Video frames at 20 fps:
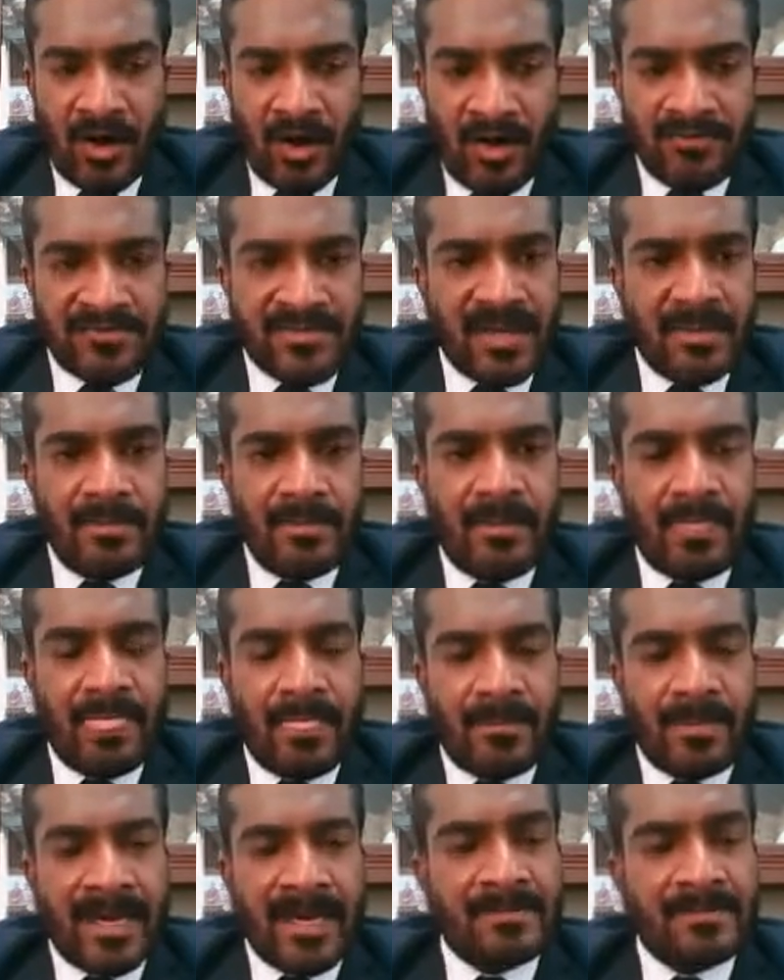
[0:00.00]
of them,
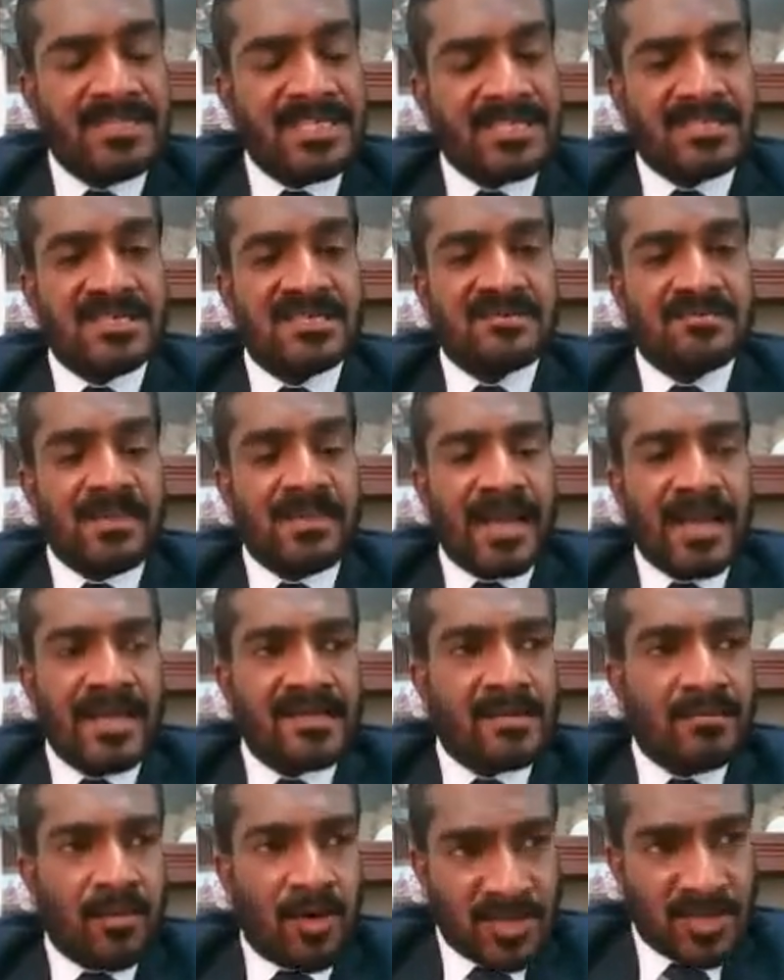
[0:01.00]
but I'm just displaying
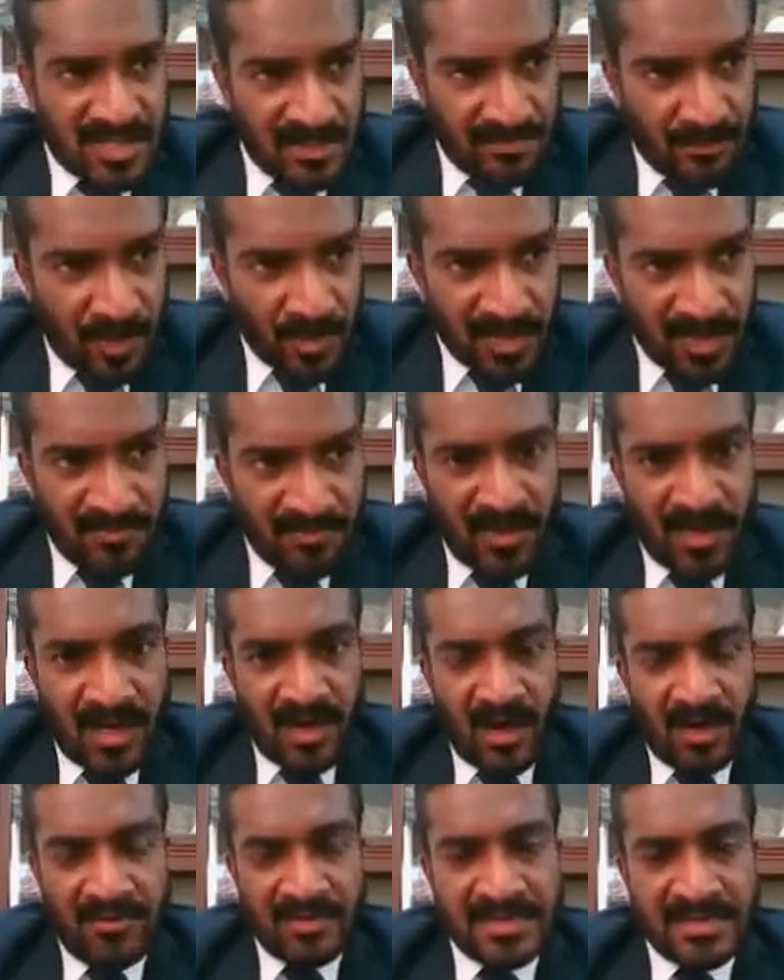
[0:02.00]
the most important one
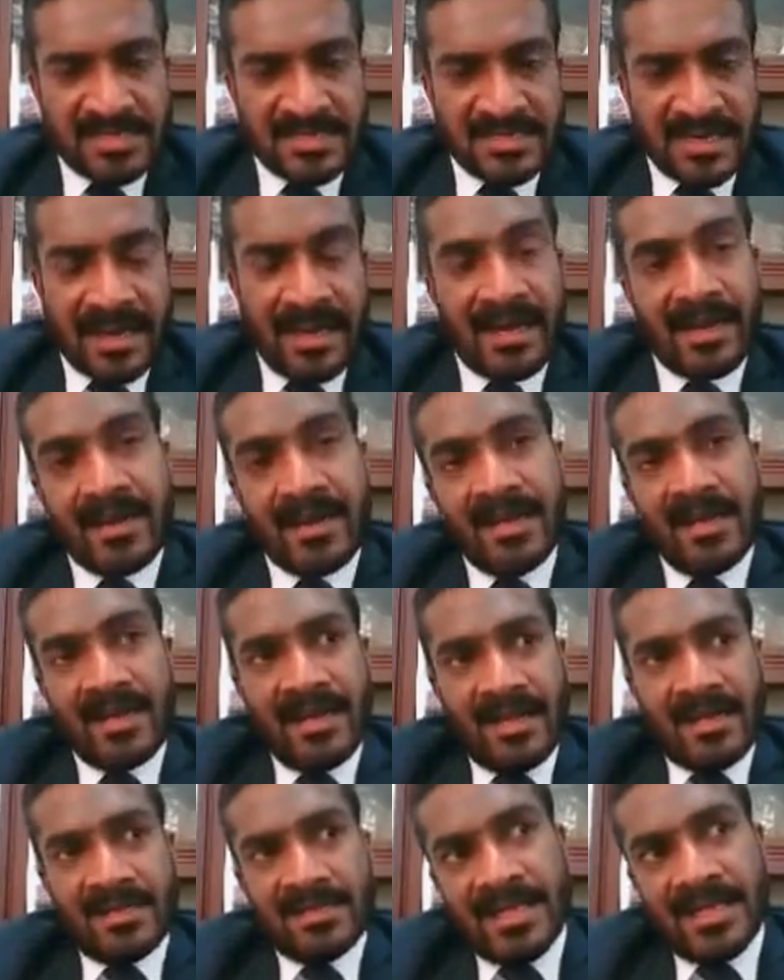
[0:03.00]
over the screen.
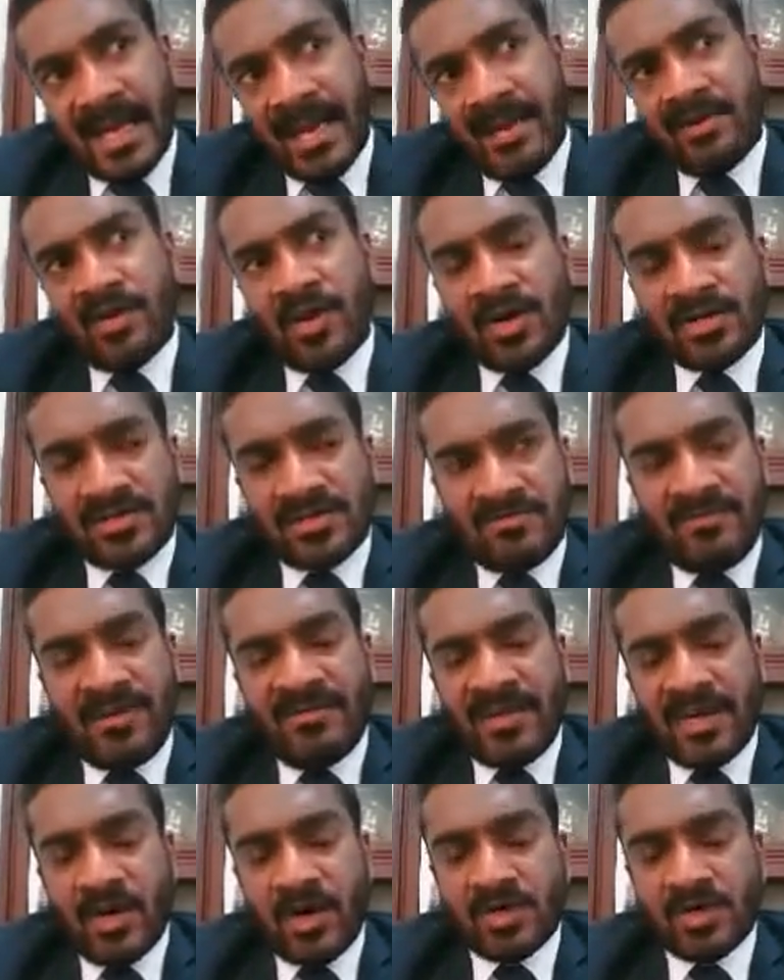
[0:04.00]
Then I'll go through, we
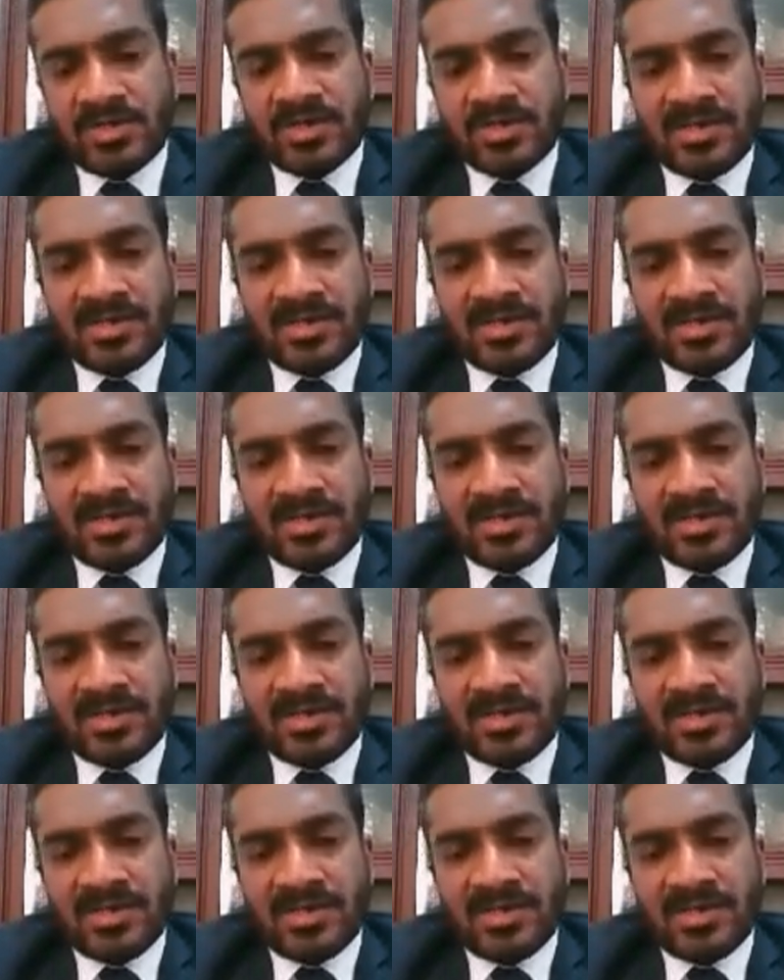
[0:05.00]
will go through